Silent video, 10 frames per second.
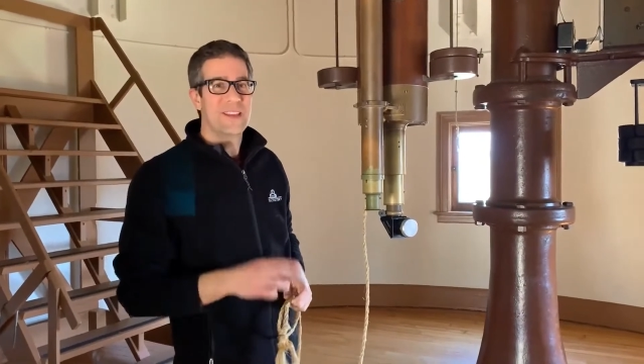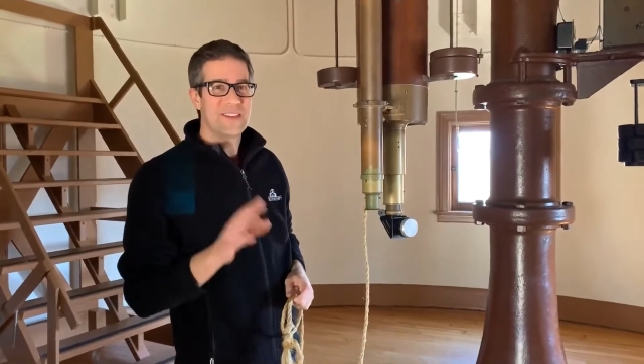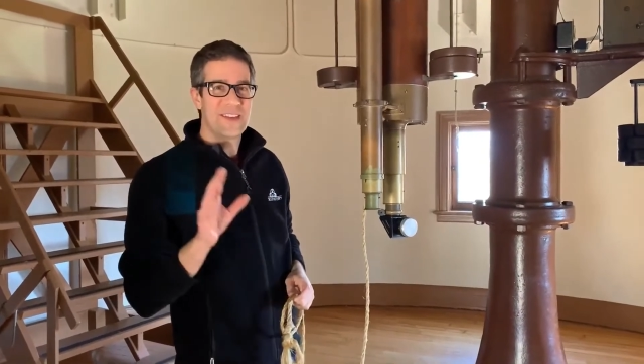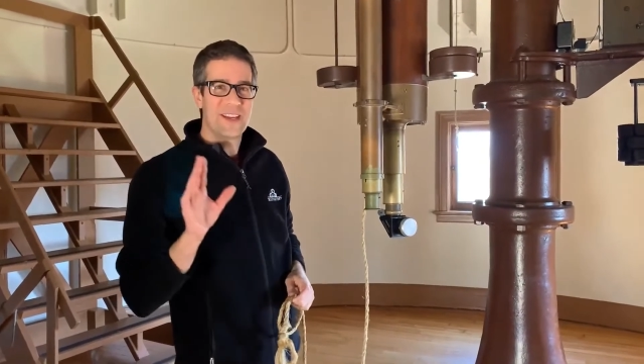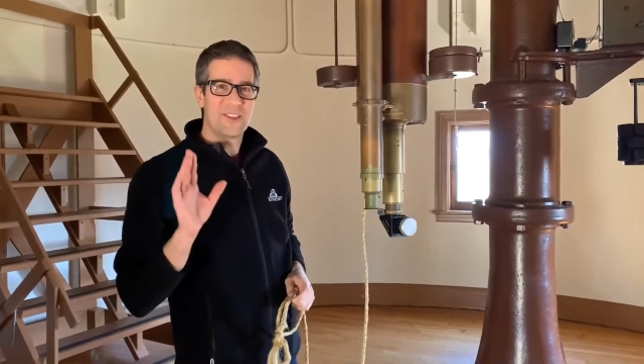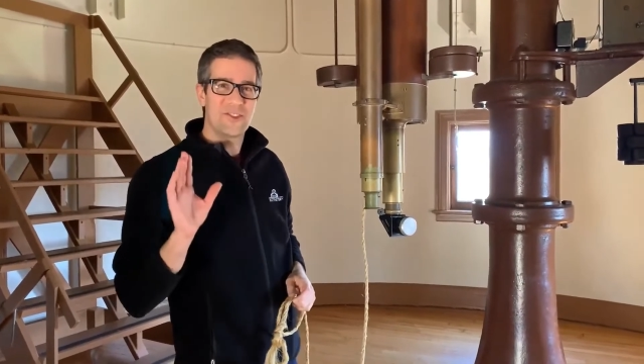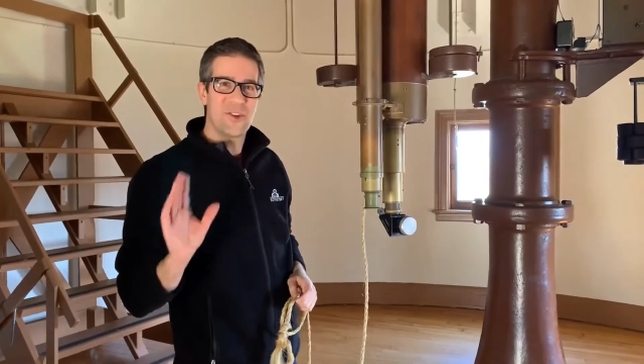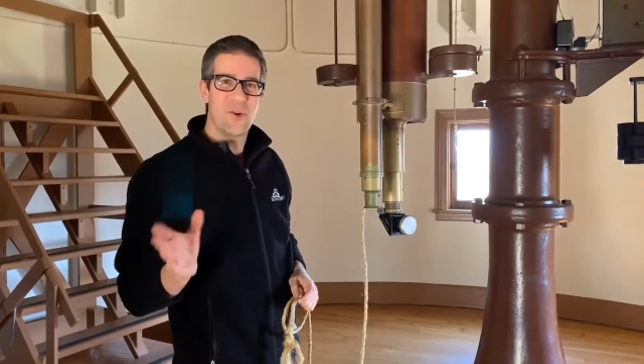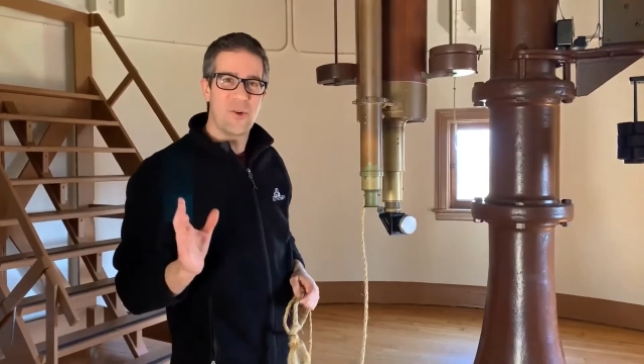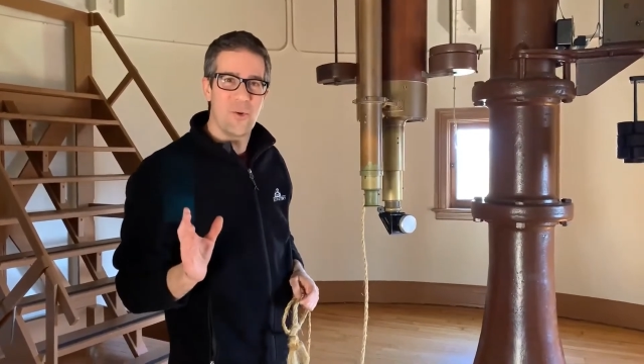This thing is
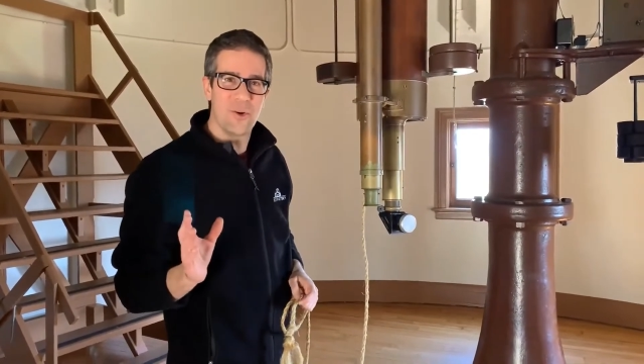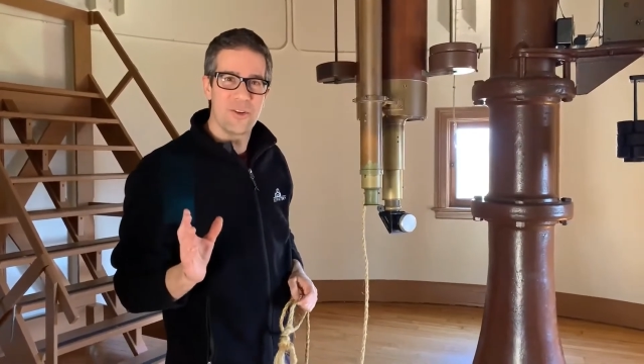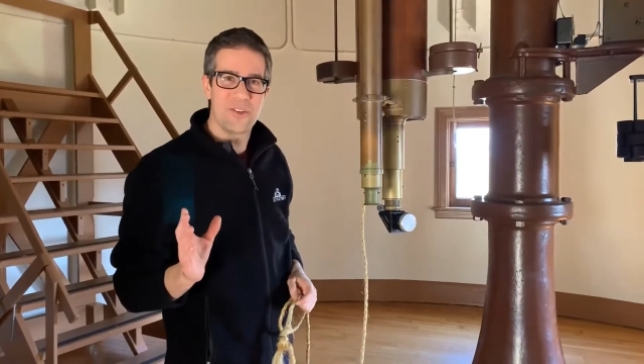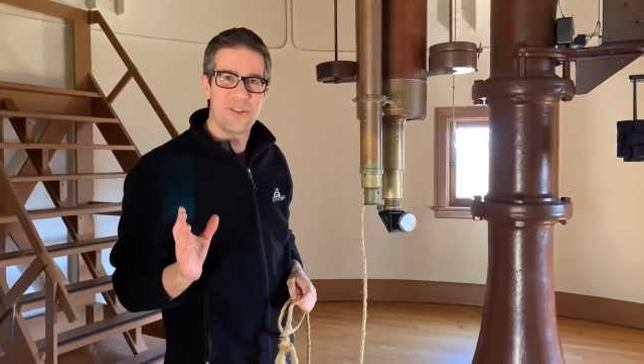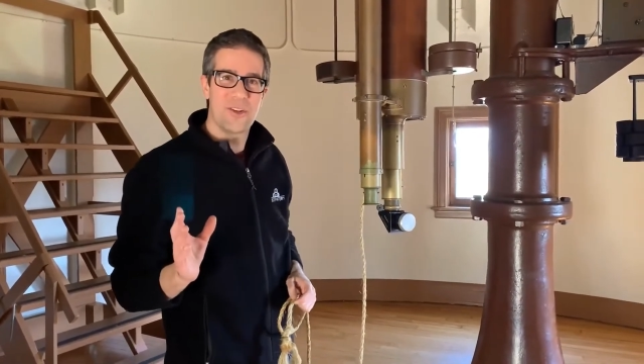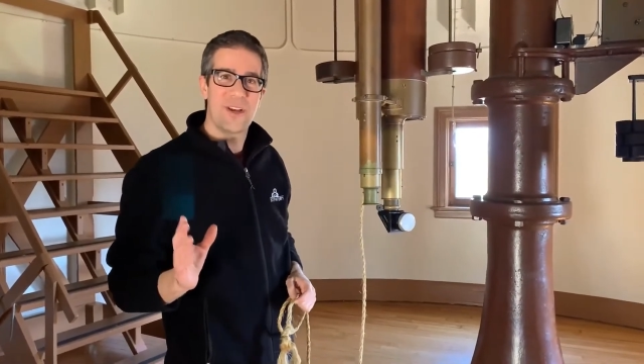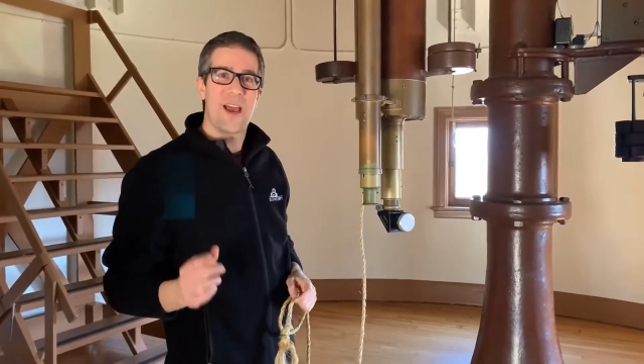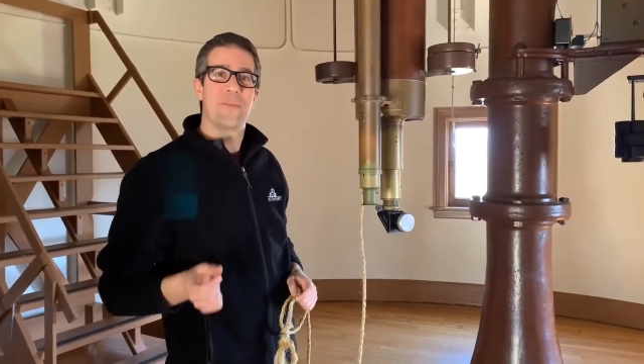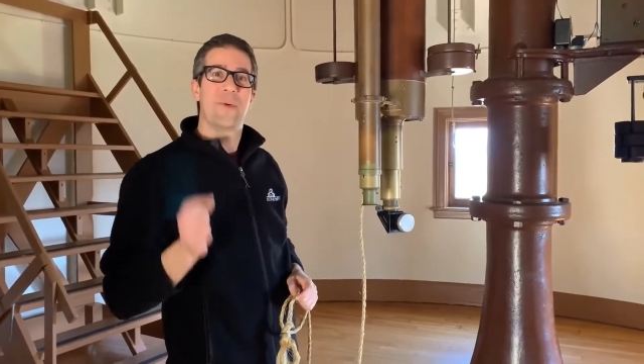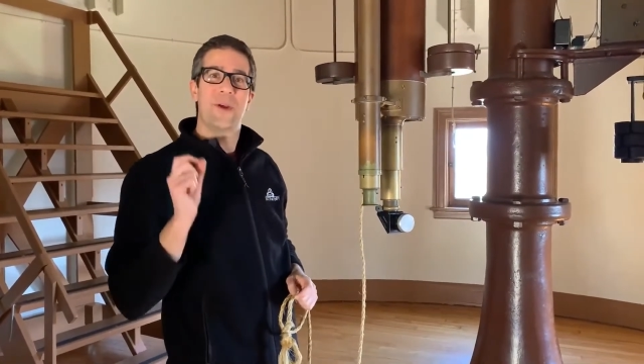so gorgeous to look
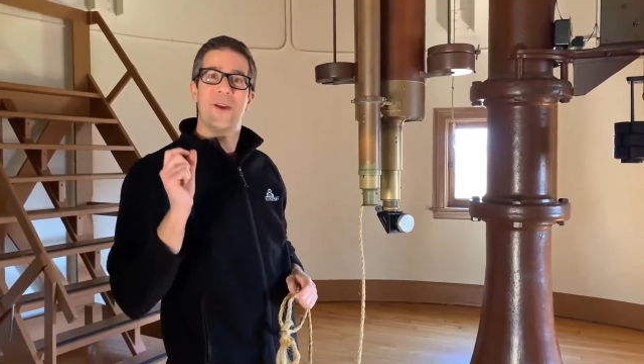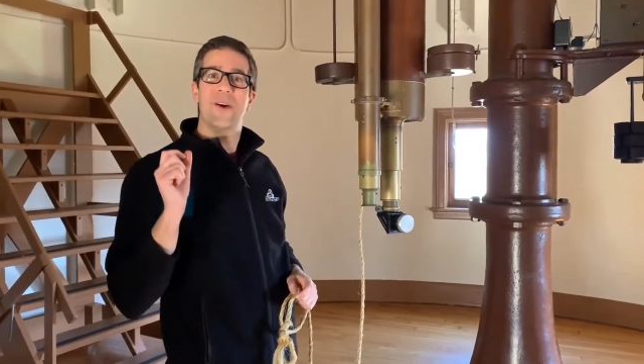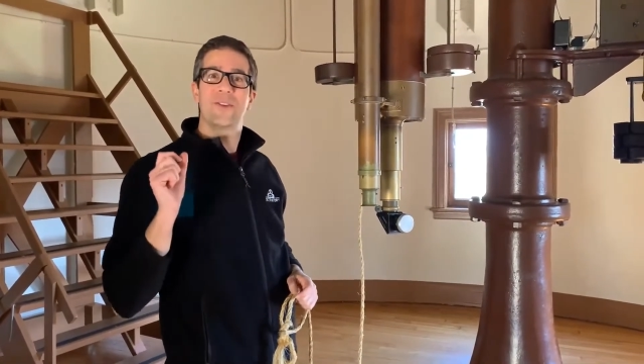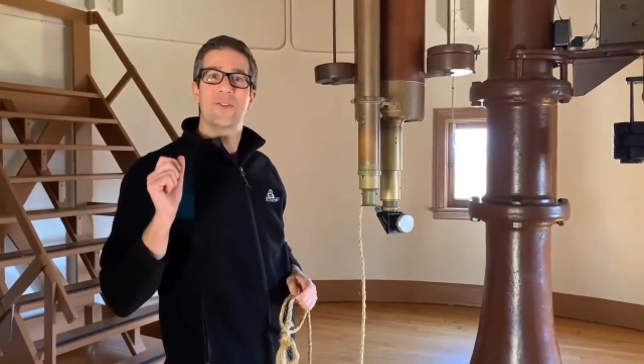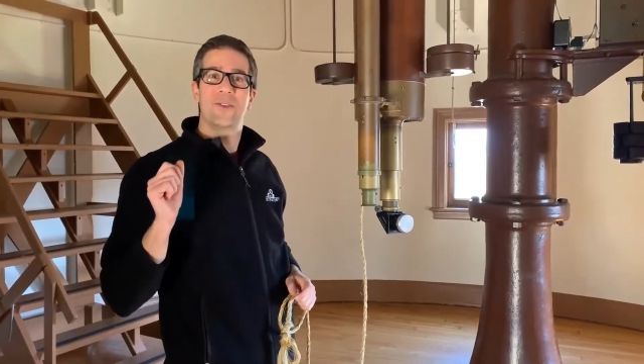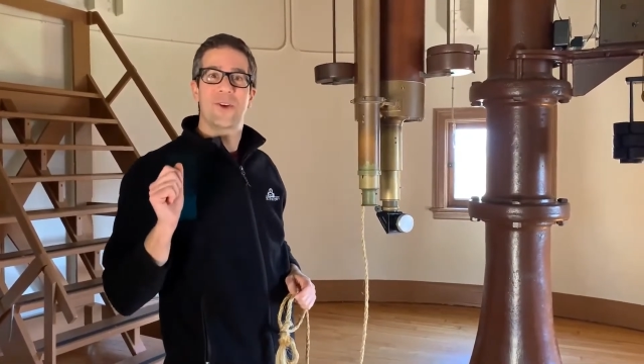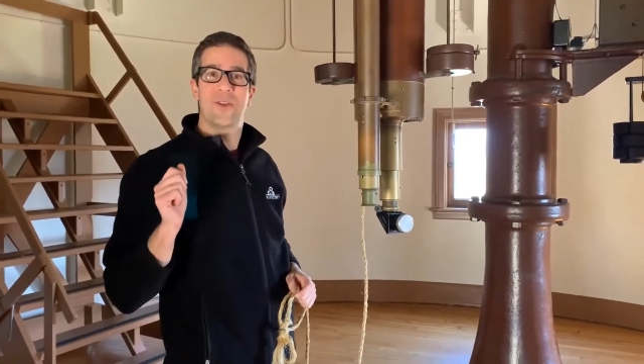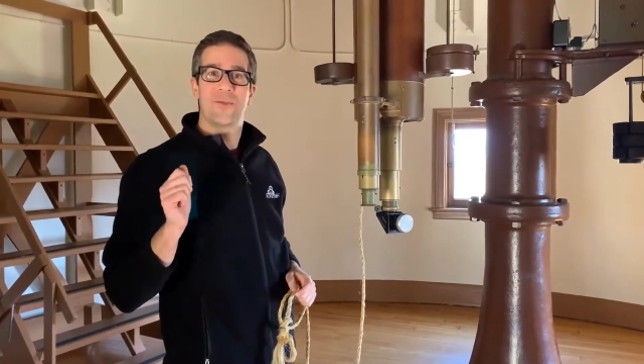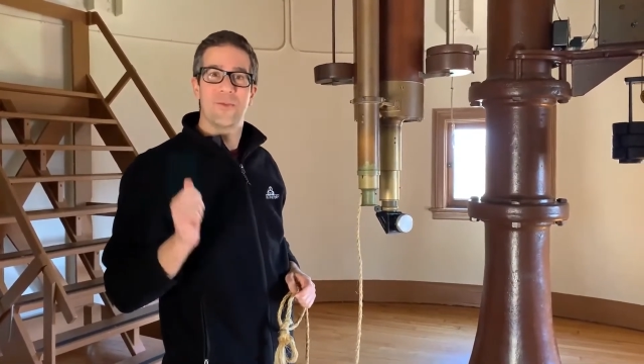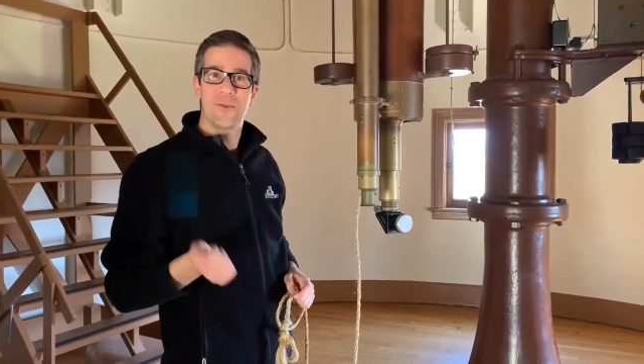at, but we can also
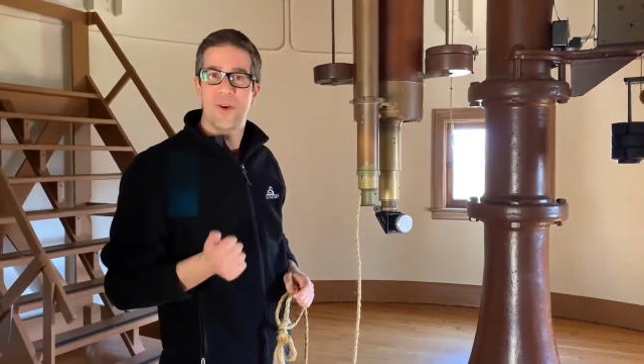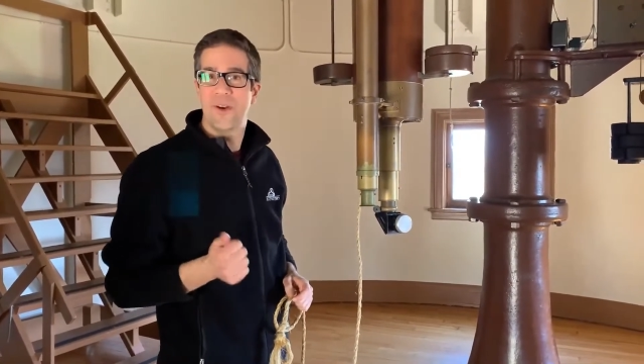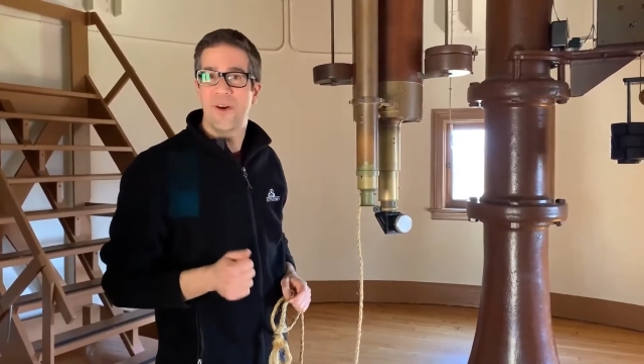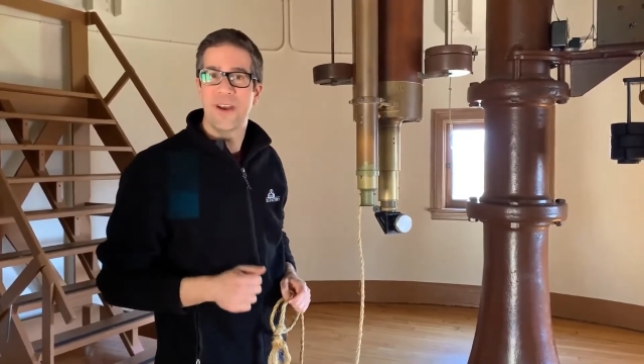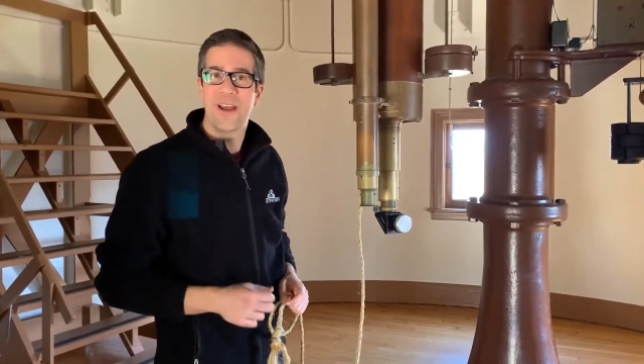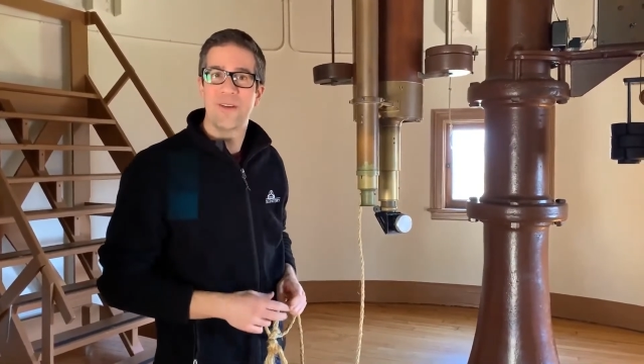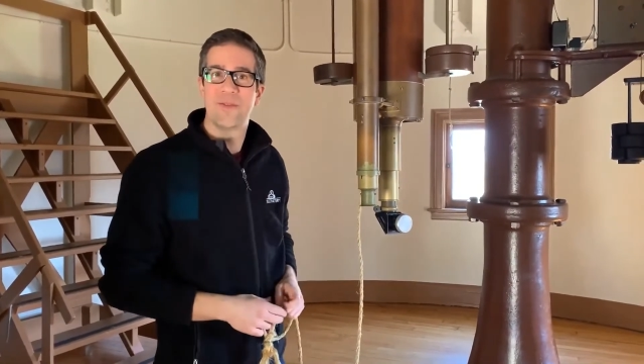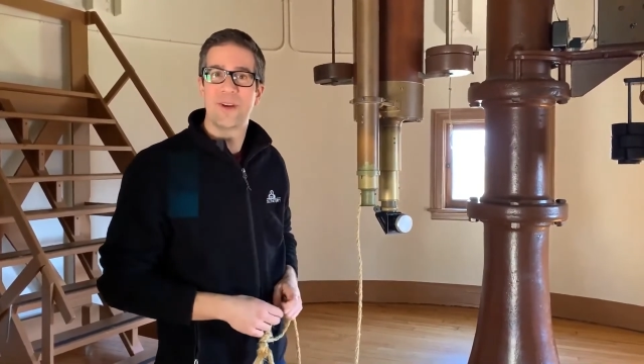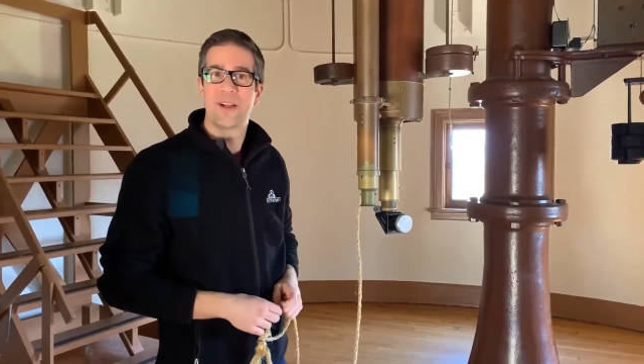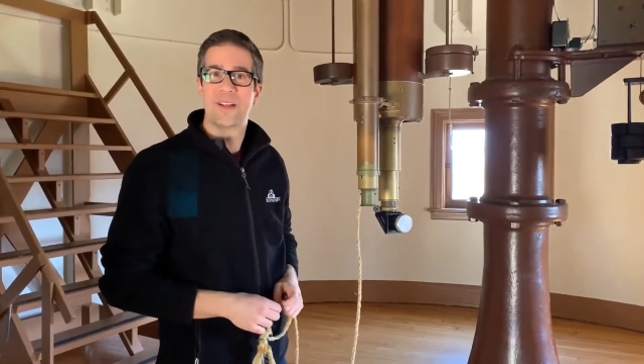look through it on
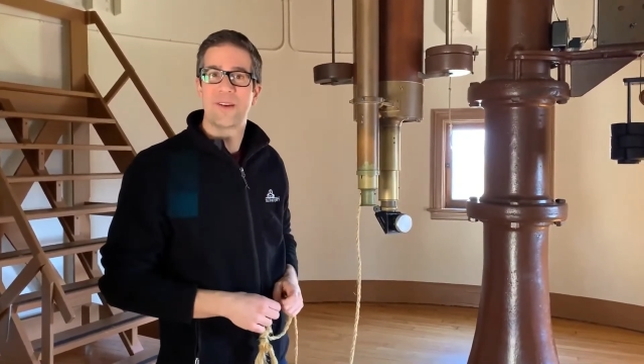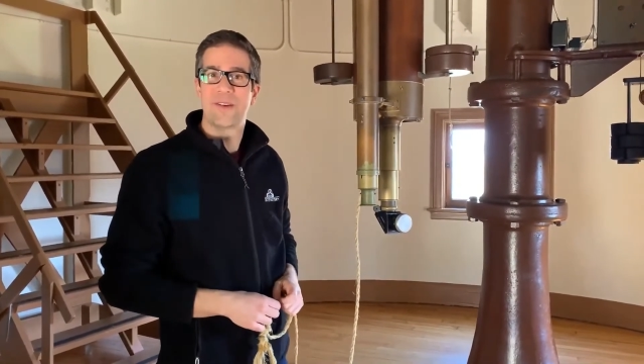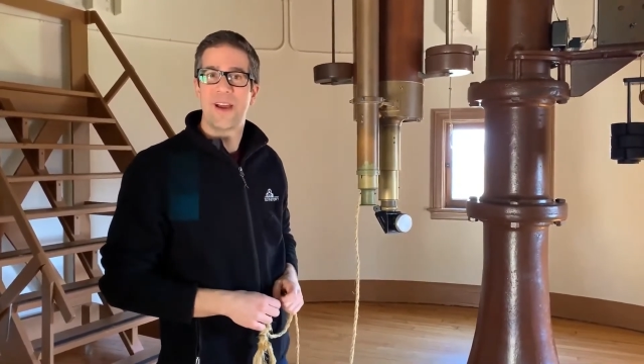every clear